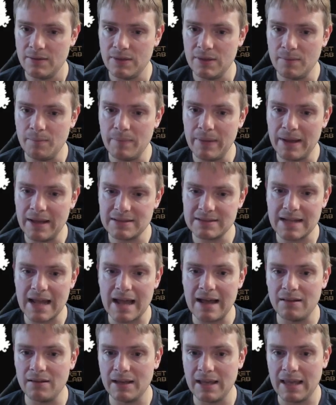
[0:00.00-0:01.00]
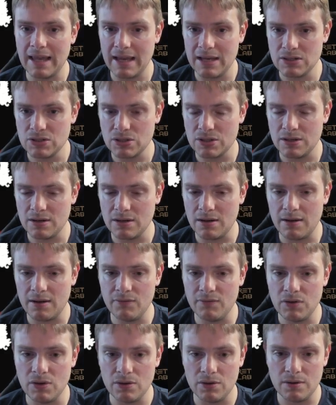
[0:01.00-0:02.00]
the best allocation
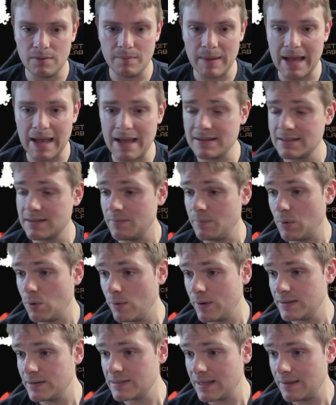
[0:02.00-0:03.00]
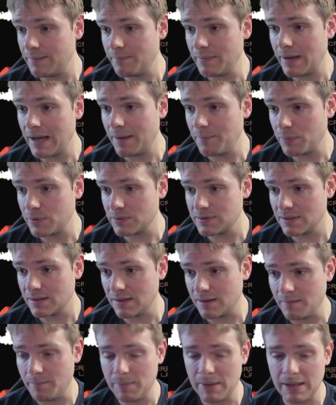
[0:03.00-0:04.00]
of your passive points, in my
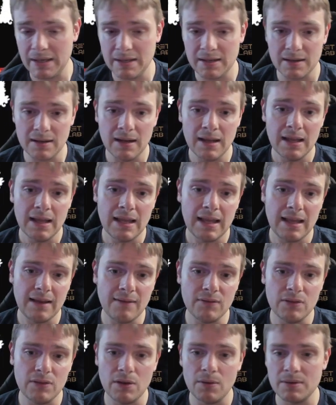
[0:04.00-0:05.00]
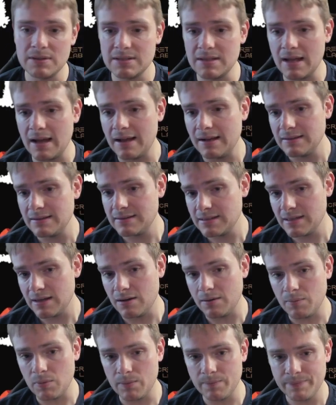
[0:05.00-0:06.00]
particular opinion, even though it's not
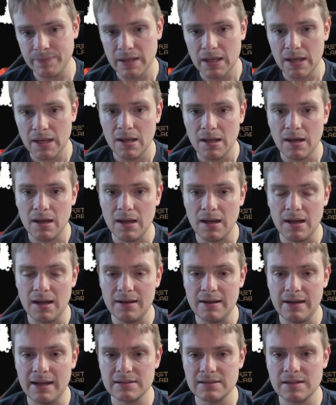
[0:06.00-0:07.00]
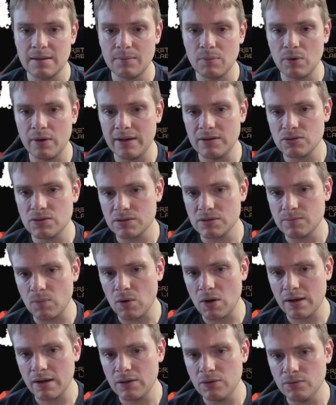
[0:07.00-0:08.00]
terrible. Next up, Ranger's
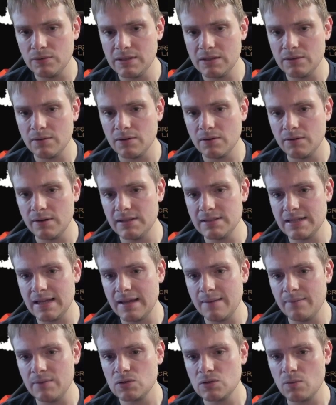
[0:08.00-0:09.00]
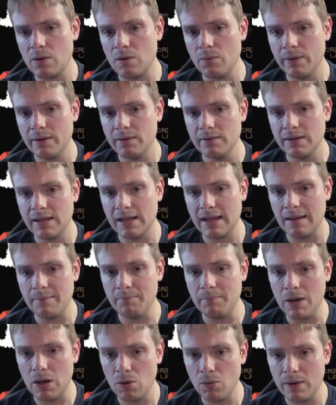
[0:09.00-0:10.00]
Mark. You deal increased damage while wielding a
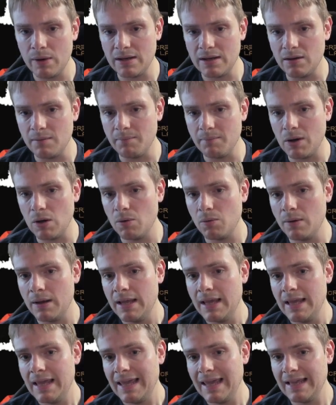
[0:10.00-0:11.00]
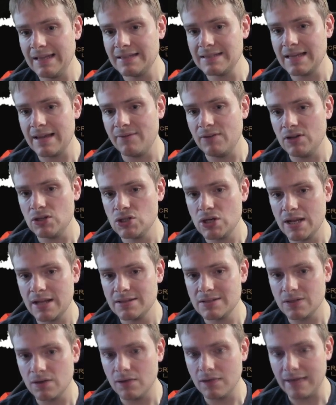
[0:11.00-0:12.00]
bow, and your bow hits have a
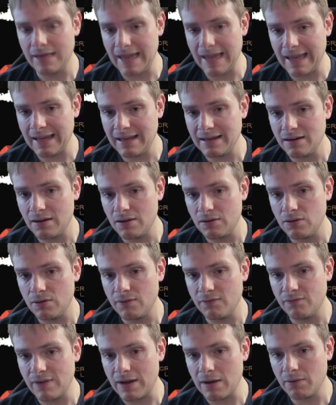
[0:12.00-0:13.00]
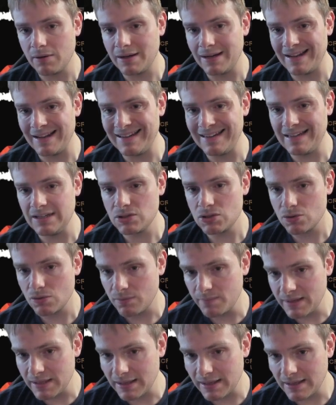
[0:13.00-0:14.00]
chance to gain your Falcon additional
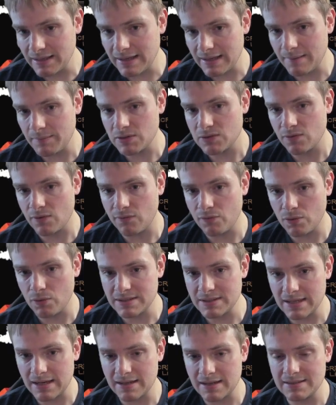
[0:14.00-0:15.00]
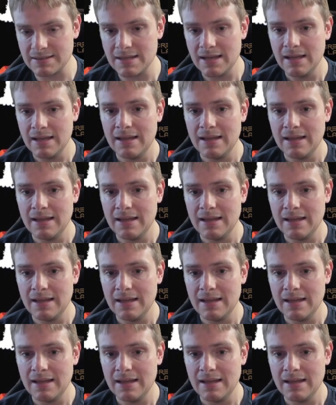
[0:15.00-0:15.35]
melee damage for 4 seconds.